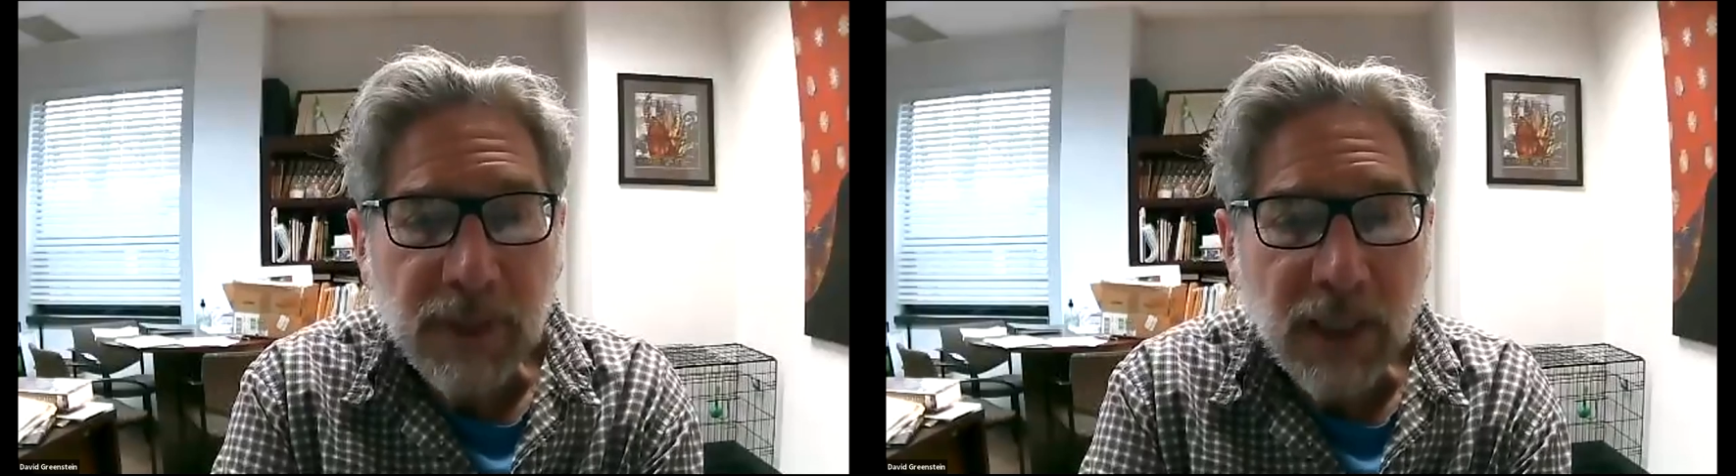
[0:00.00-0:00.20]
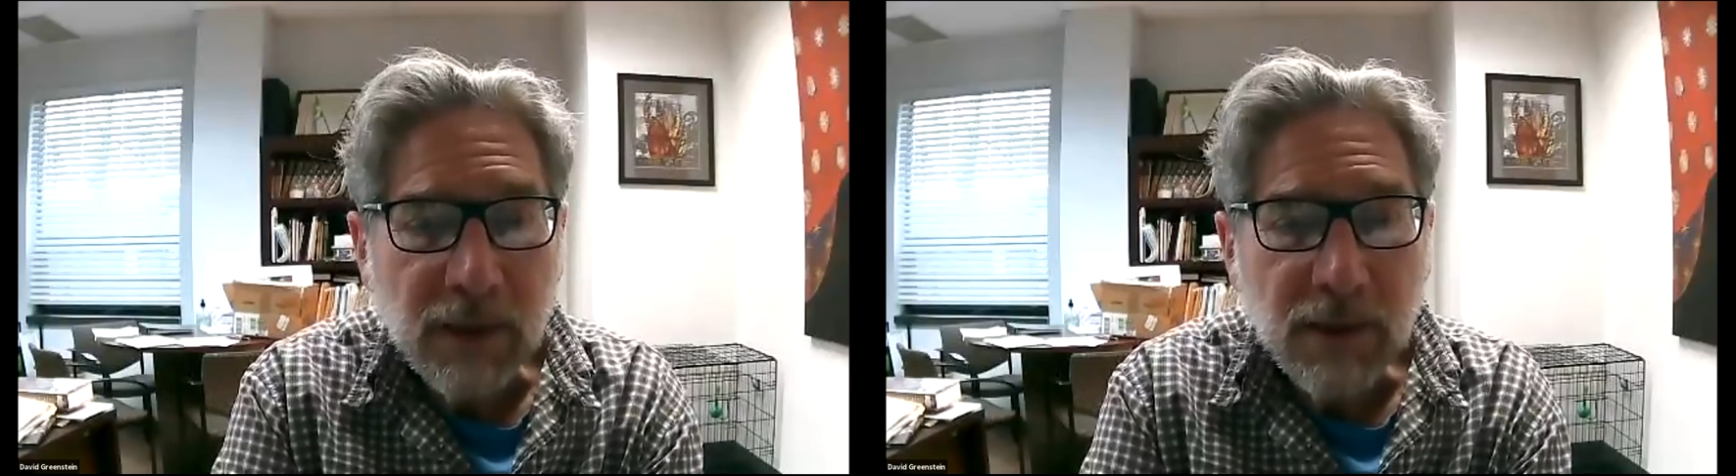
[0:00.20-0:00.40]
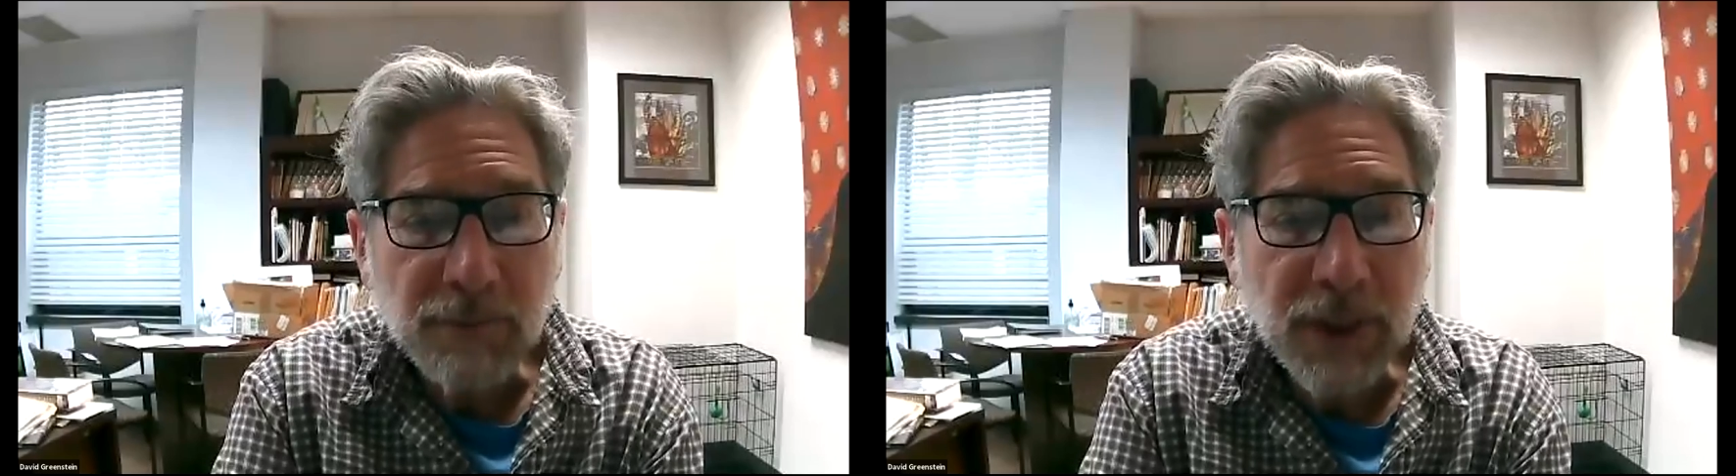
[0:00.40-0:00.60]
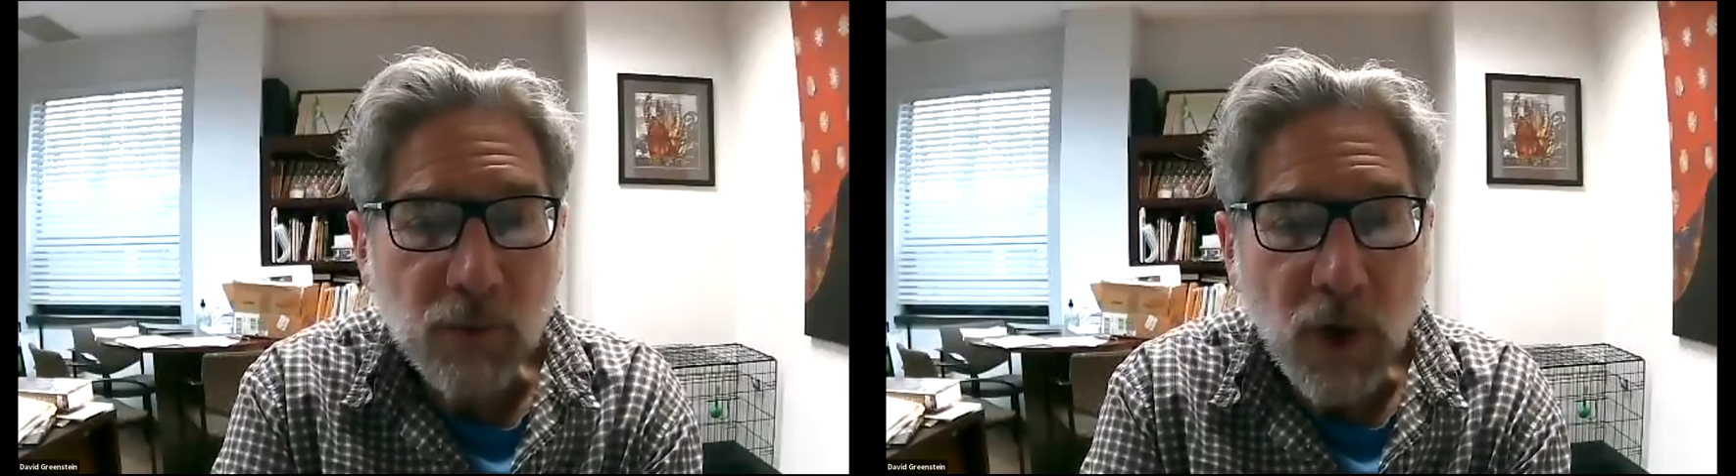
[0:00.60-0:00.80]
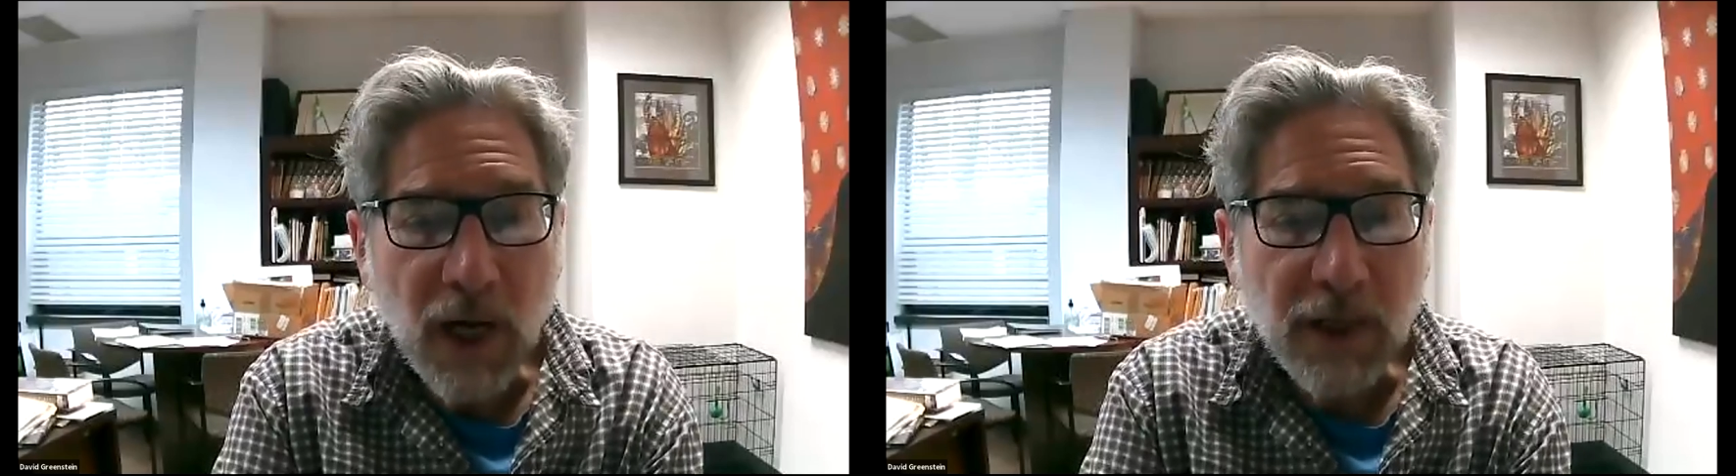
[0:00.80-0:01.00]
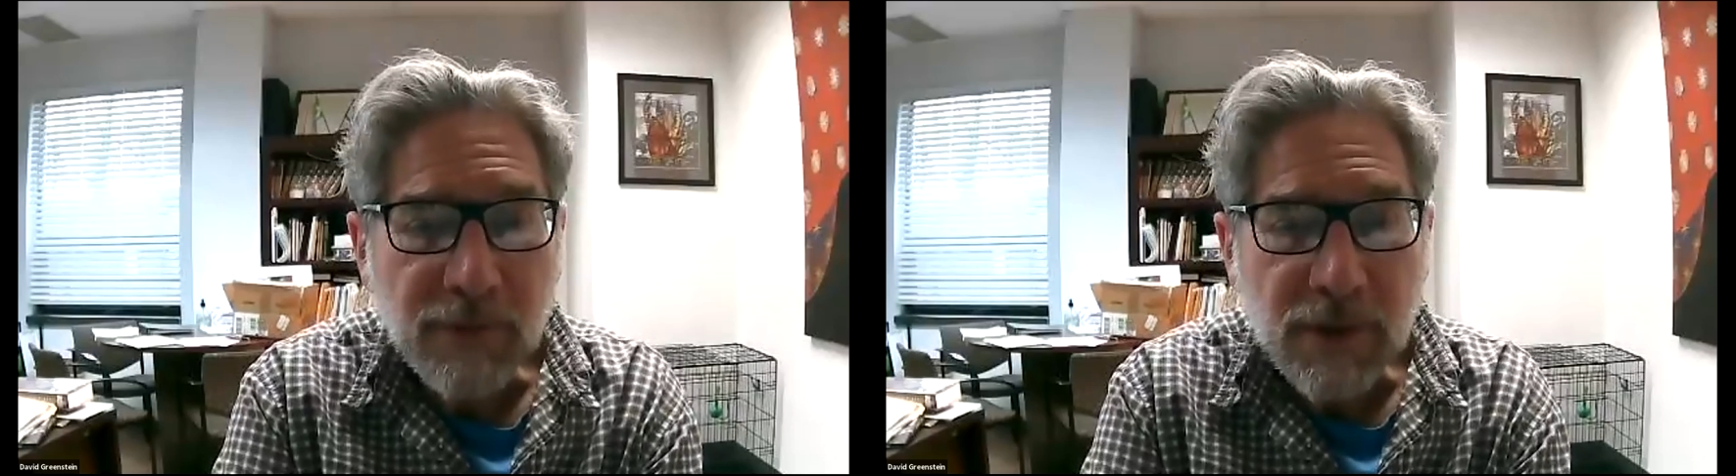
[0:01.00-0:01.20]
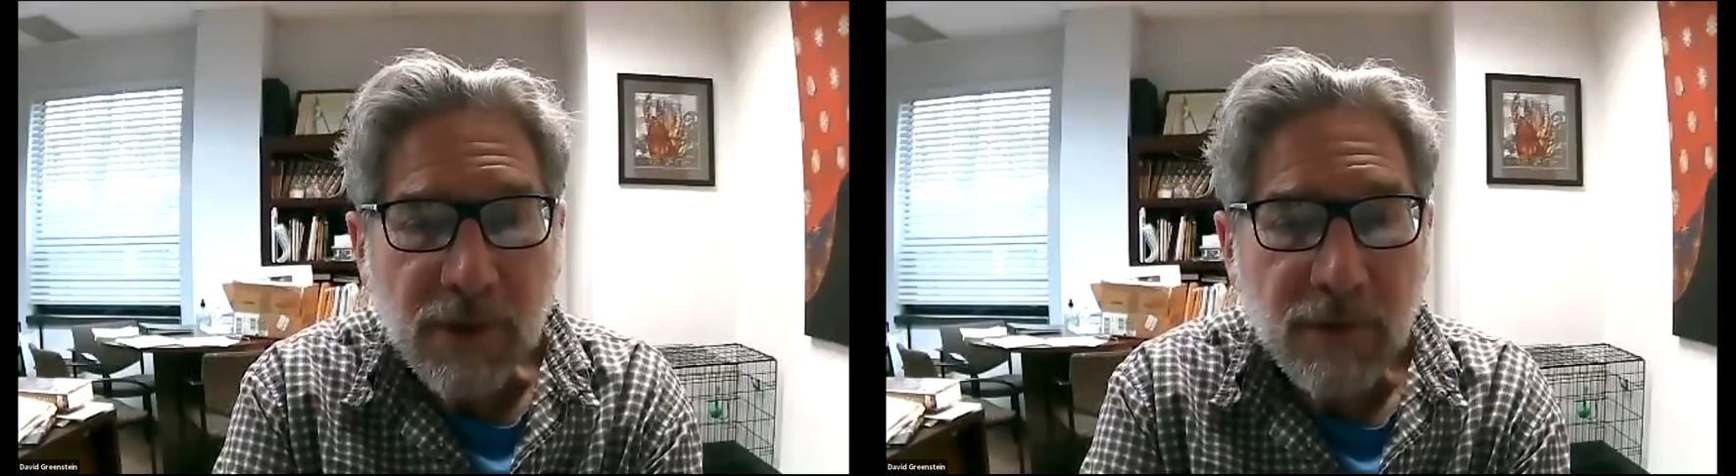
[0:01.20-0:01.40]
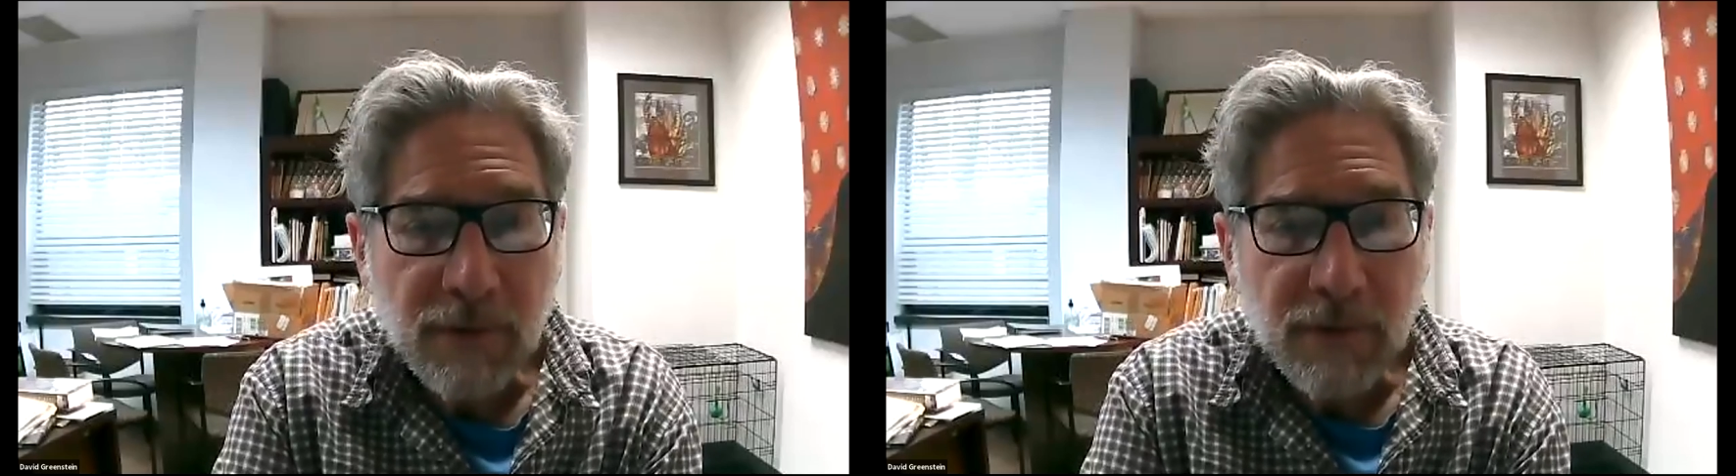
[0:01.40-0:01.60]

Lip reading: Right, the midwives